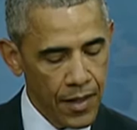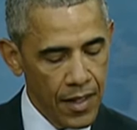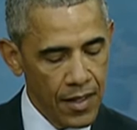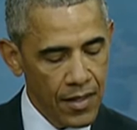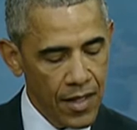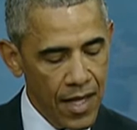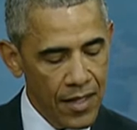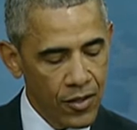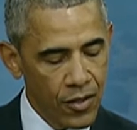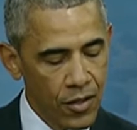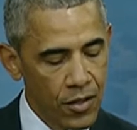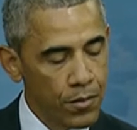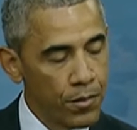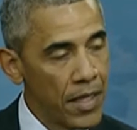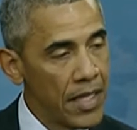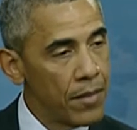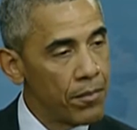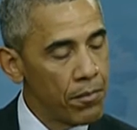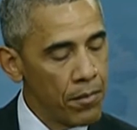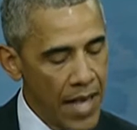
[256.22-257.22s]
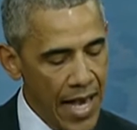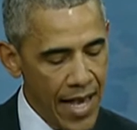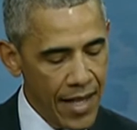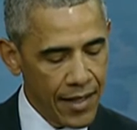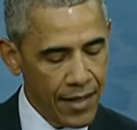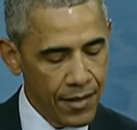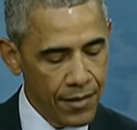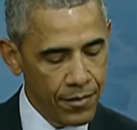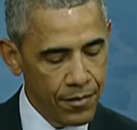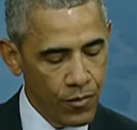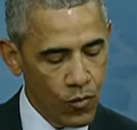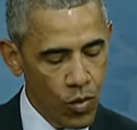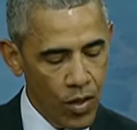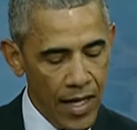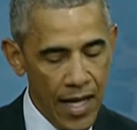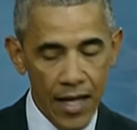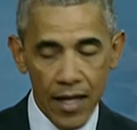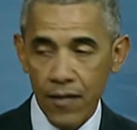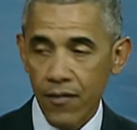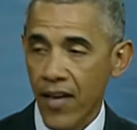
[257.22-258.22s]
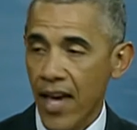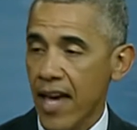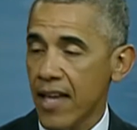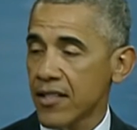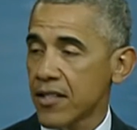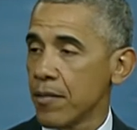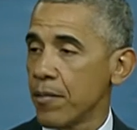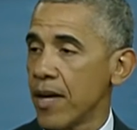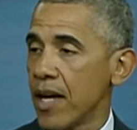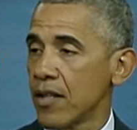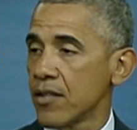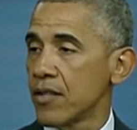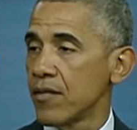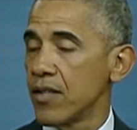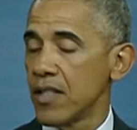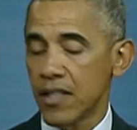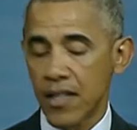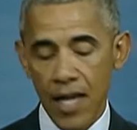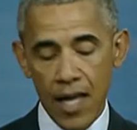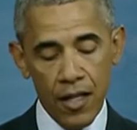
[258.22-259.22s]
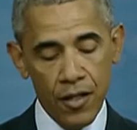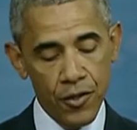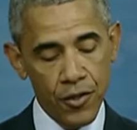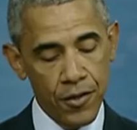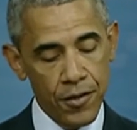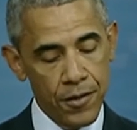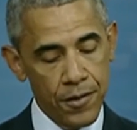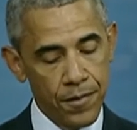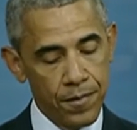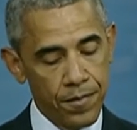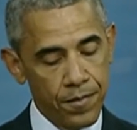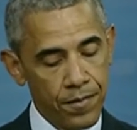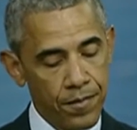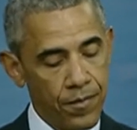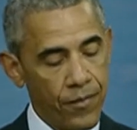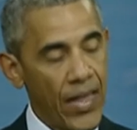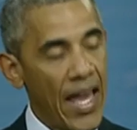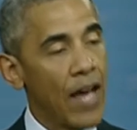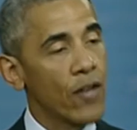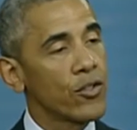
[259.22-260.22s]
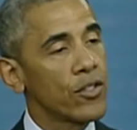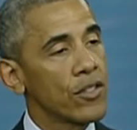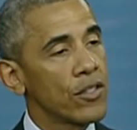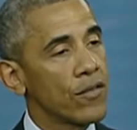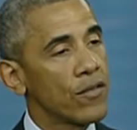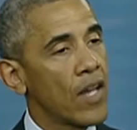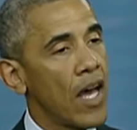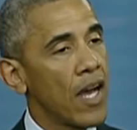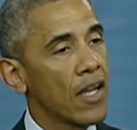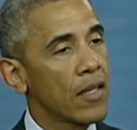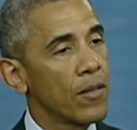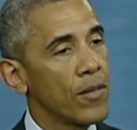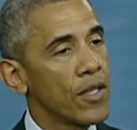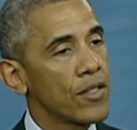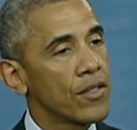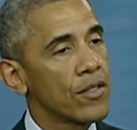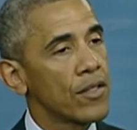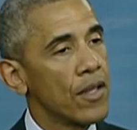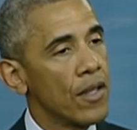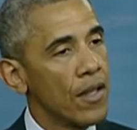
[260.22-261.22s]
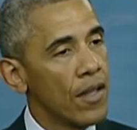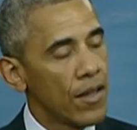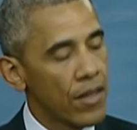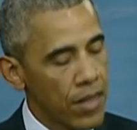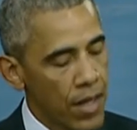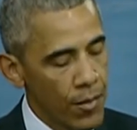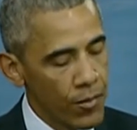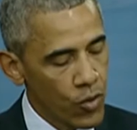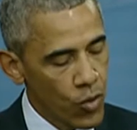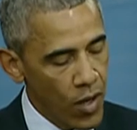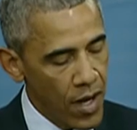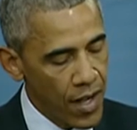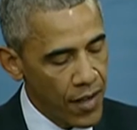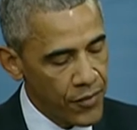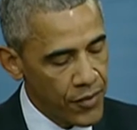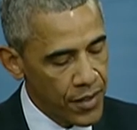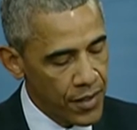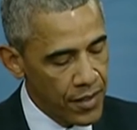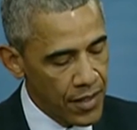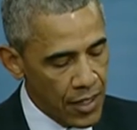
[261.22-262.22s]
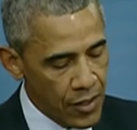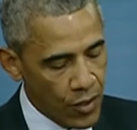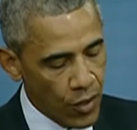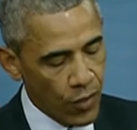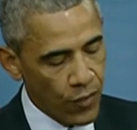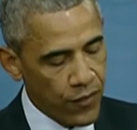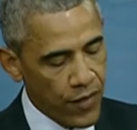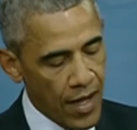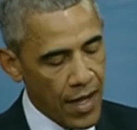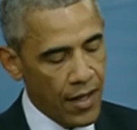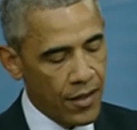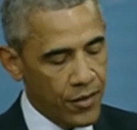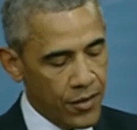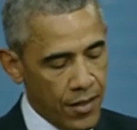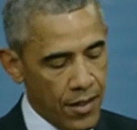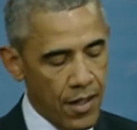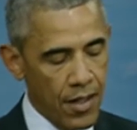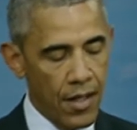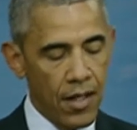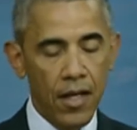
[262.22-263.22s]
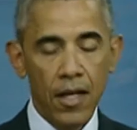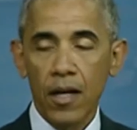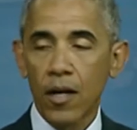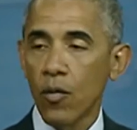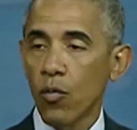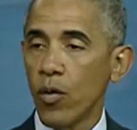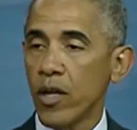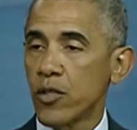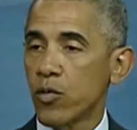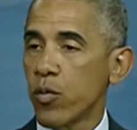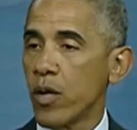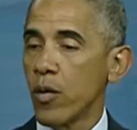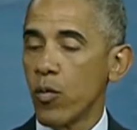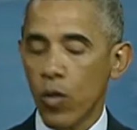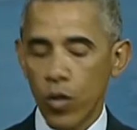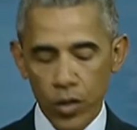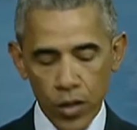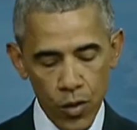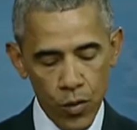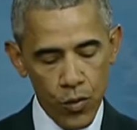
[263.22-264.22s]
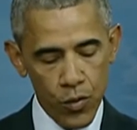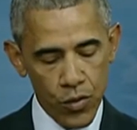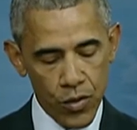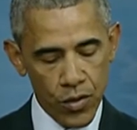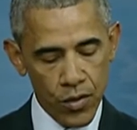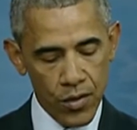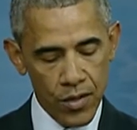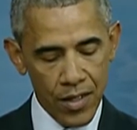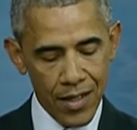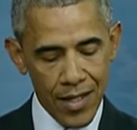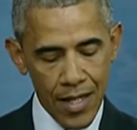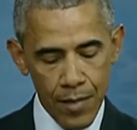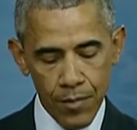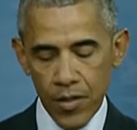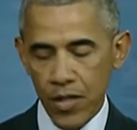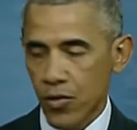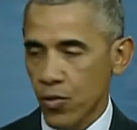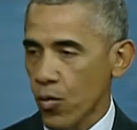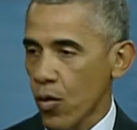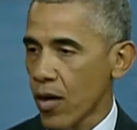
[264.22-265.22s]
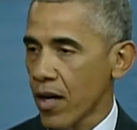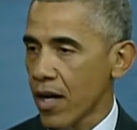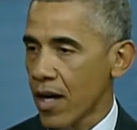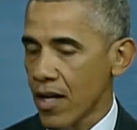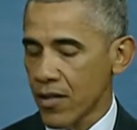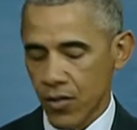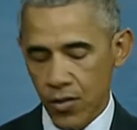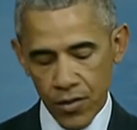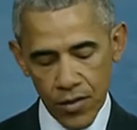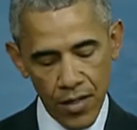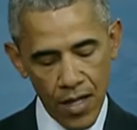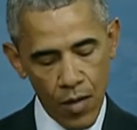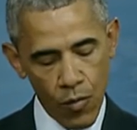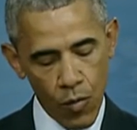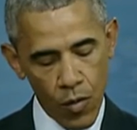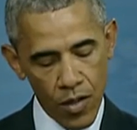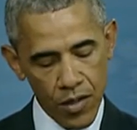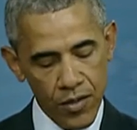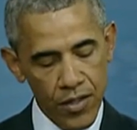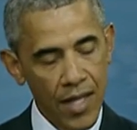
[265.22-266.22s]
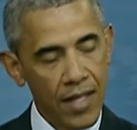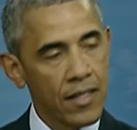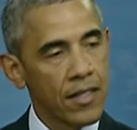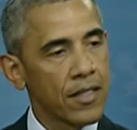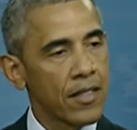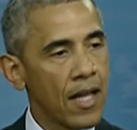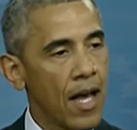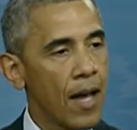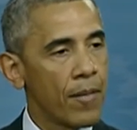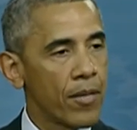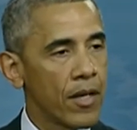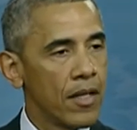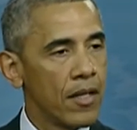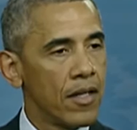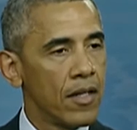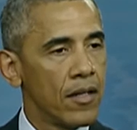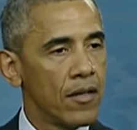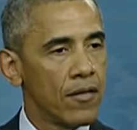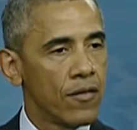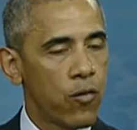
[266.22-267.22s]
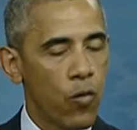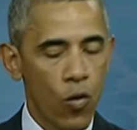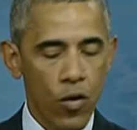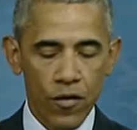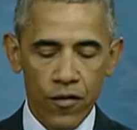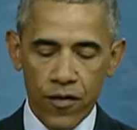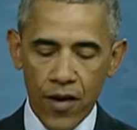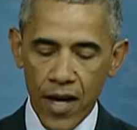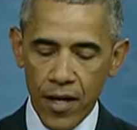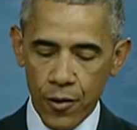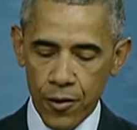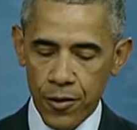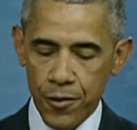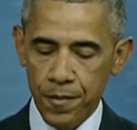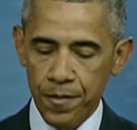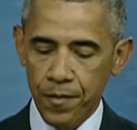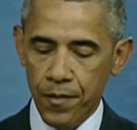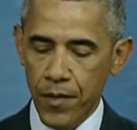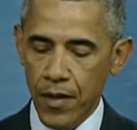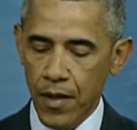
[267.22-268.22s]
As ISIL is beaten back, we're gaining vast amounts of intelligence, thousands of documents, thumb drives, digital files, which we will use to keep destroying ISIL's networks and stop foreign fighters.